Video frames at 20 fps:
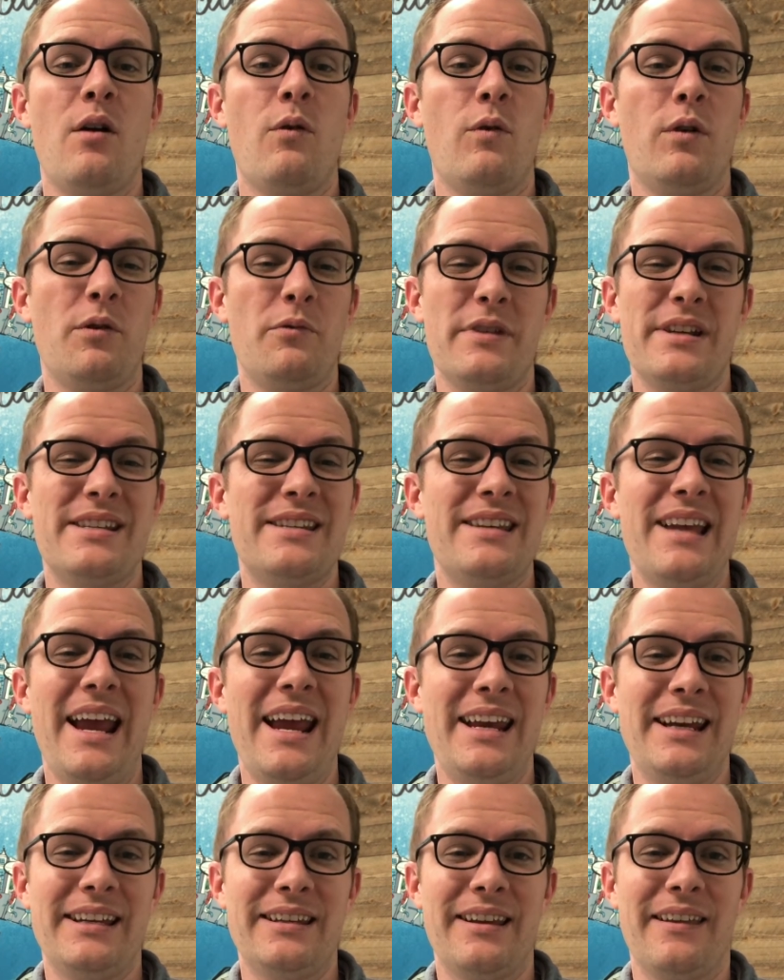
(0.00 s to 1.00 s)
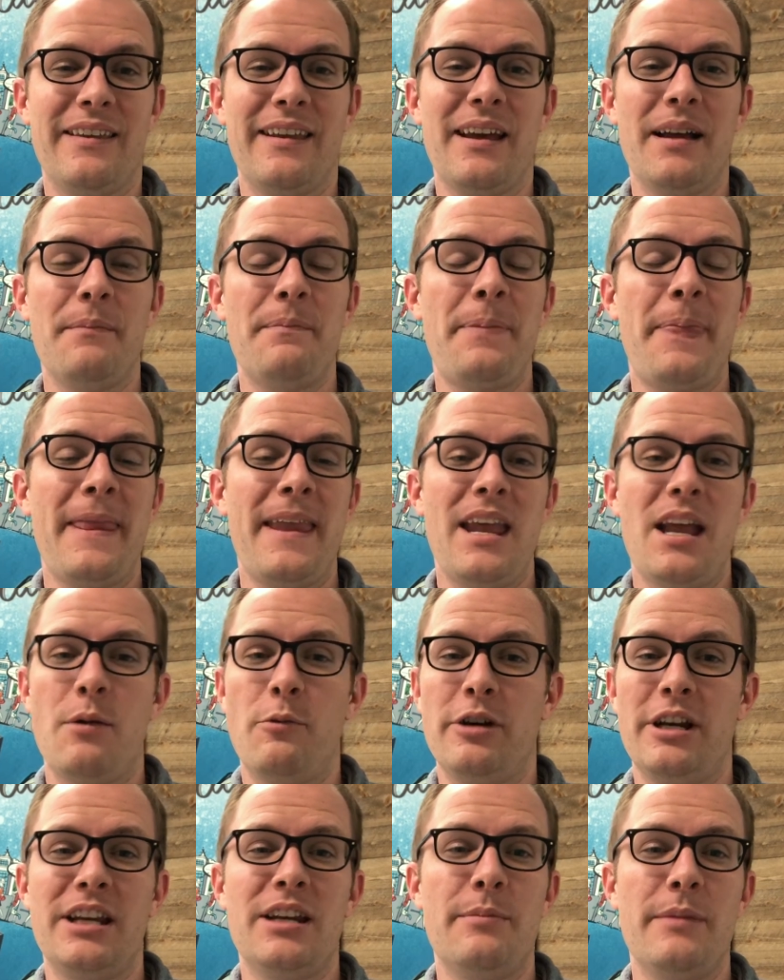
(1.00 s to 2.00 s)
What are we saying to them?
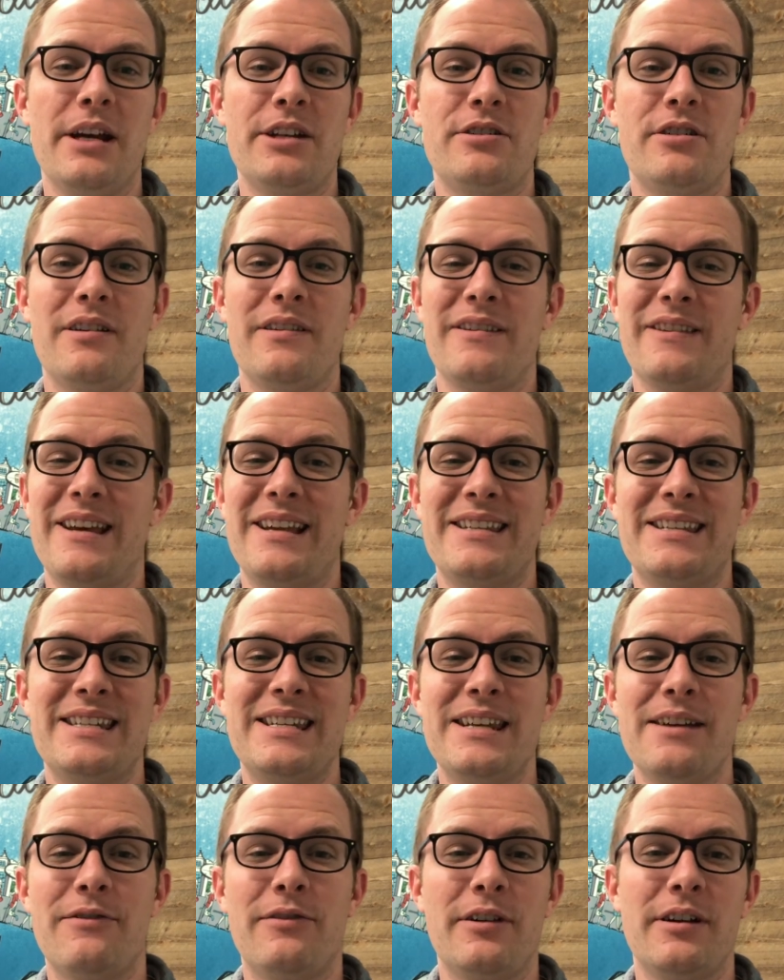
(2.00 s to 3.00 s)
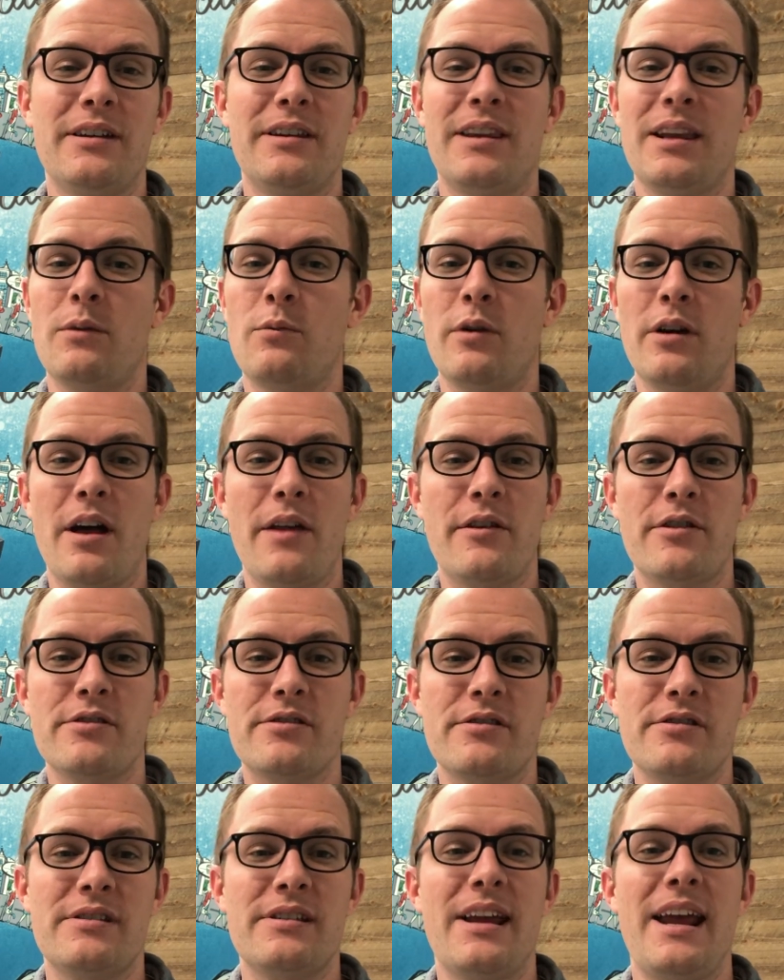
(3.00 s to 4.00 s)
And we need to make sure that that's different than what
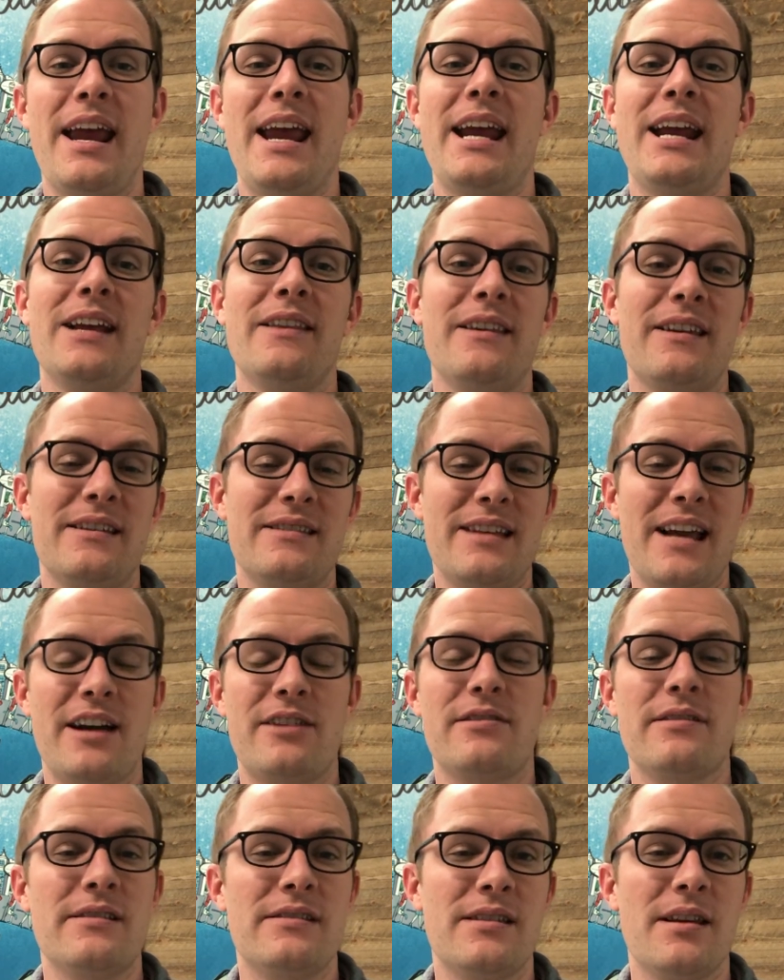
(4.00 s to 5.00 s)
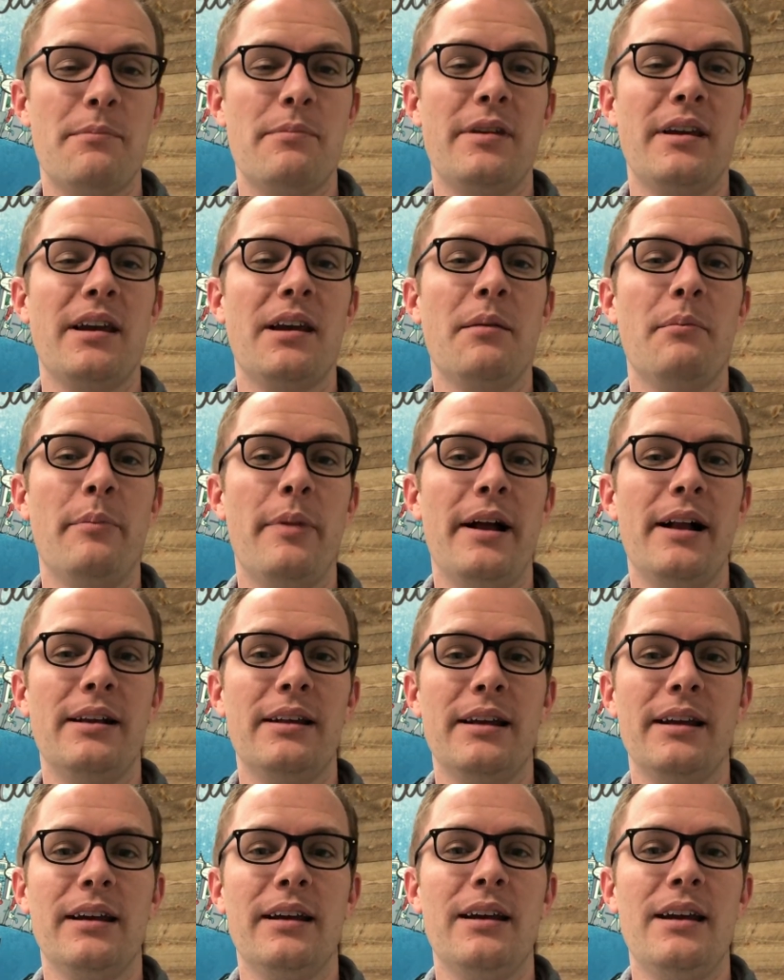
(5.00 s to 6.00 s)
others are saying, and that it's actually something
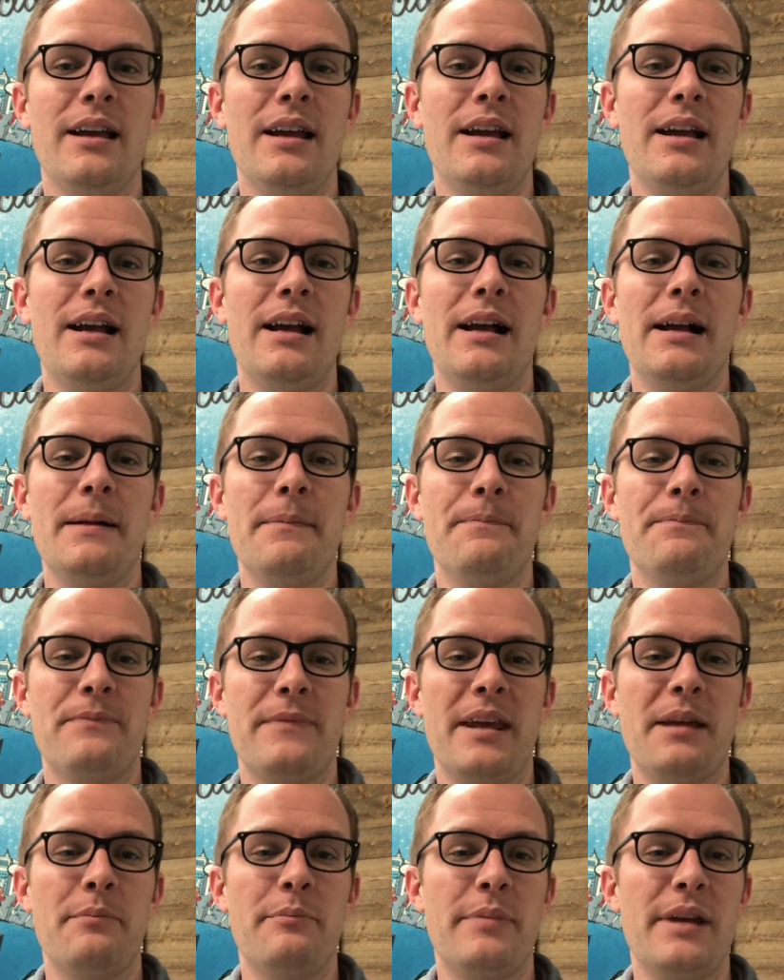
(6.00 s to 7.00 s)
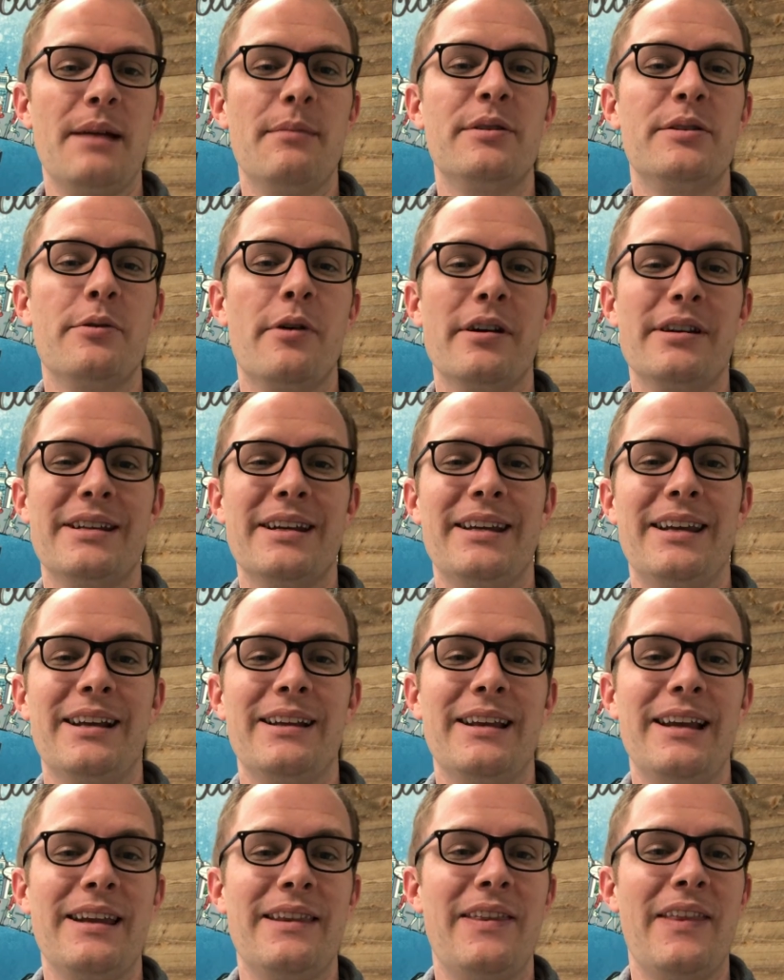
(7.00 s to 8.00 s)
compelling, and be able to
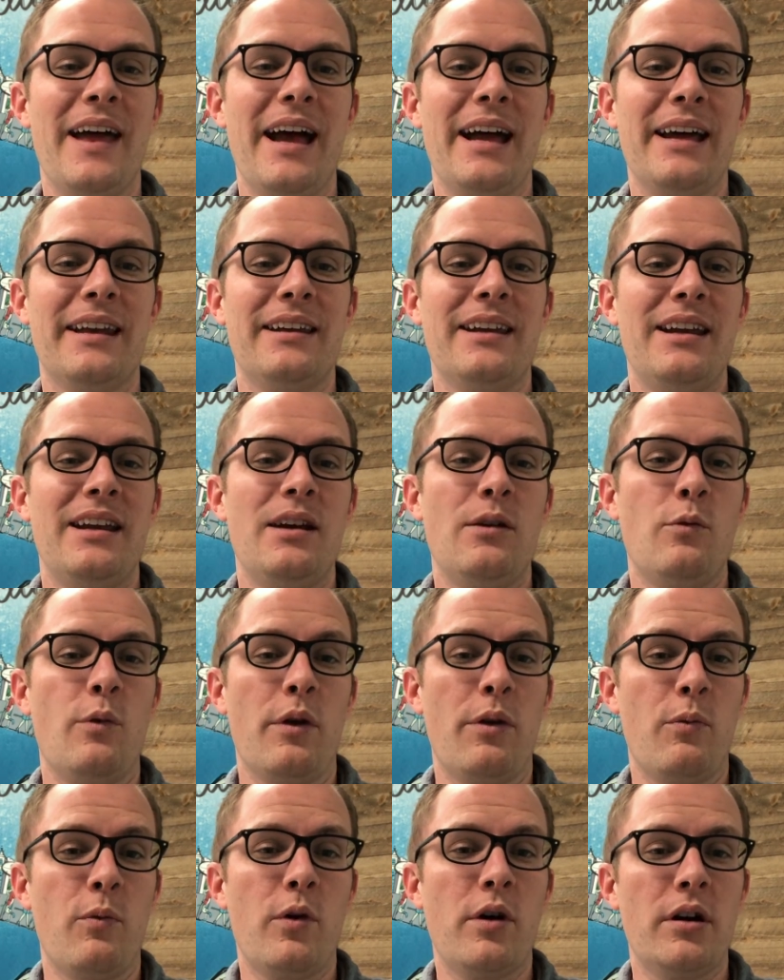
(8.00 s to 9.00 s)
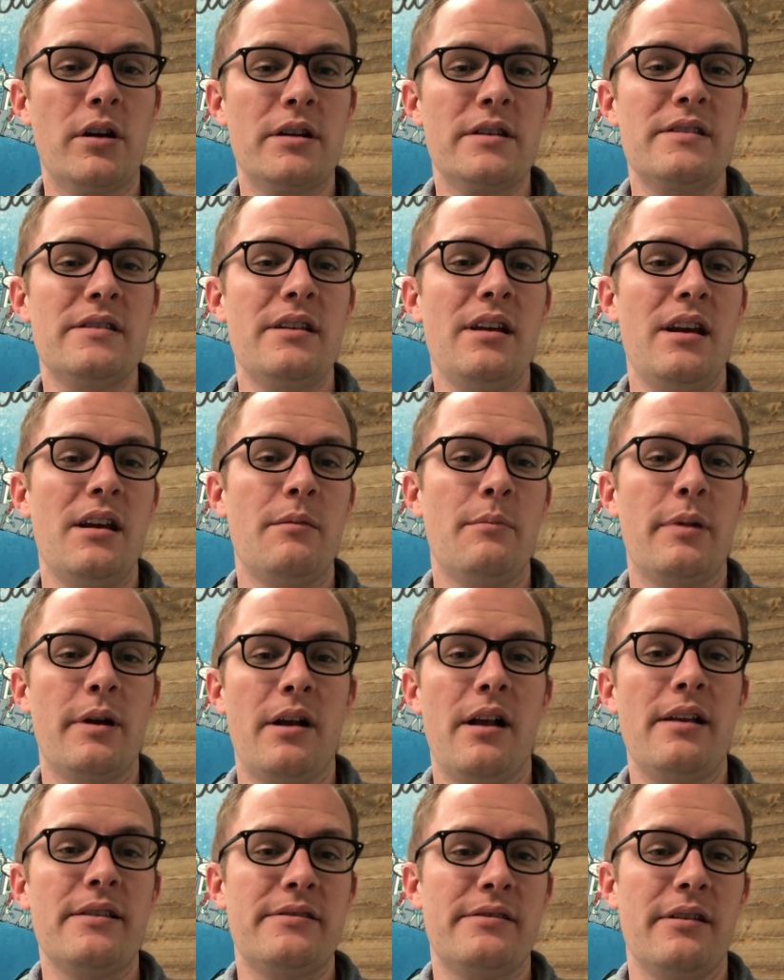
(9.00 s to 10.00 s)
articulate that with words, but
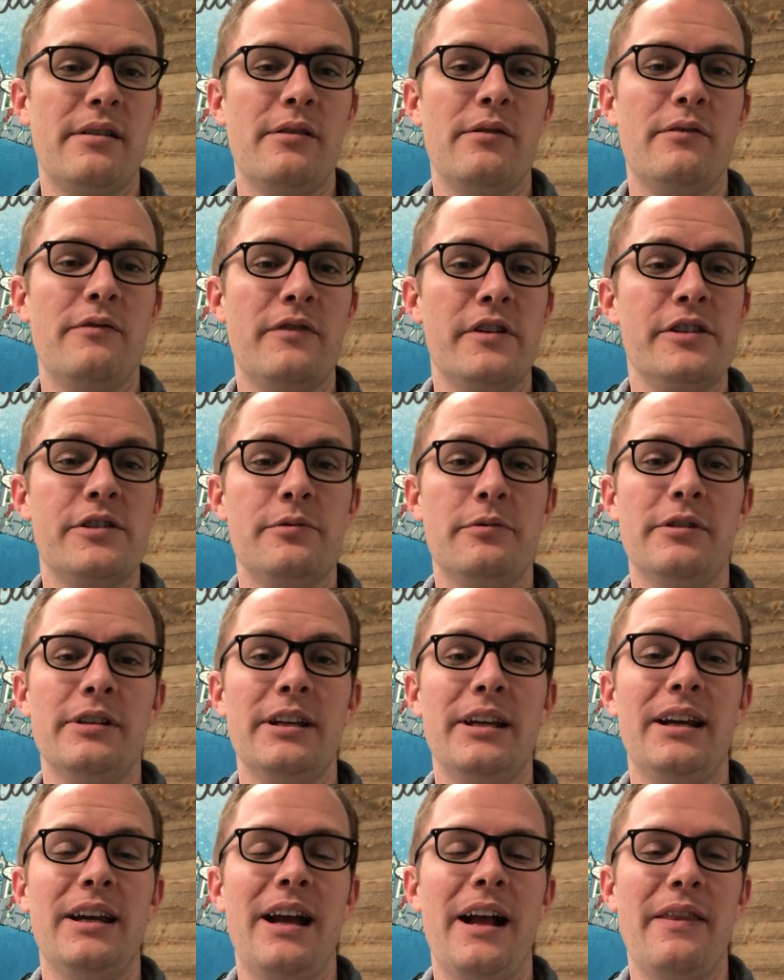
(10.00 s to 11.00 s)
also visually.